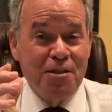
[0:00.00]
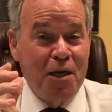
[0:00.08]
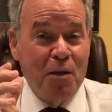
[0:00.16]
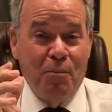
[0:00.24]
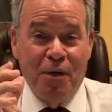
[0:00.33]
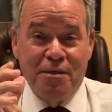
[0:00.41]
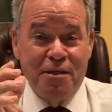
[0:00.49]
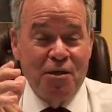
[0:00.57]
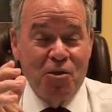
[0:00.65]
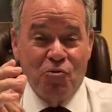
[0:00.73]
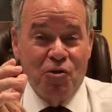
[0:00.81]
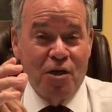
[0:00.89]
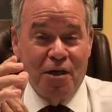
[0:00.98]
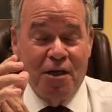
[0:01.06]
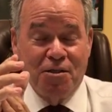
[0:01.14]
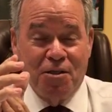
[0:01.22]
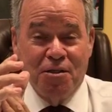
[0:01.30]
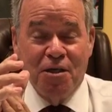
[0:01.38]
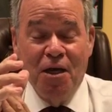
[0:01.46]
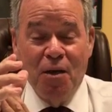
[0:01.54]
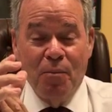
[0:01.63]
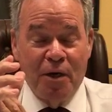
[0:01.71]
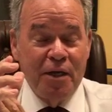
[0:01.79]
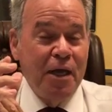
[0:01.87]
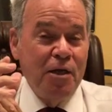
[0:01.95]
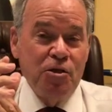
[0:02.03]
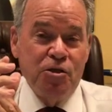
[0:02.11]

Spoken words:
It really is not a big deal. It really isn't.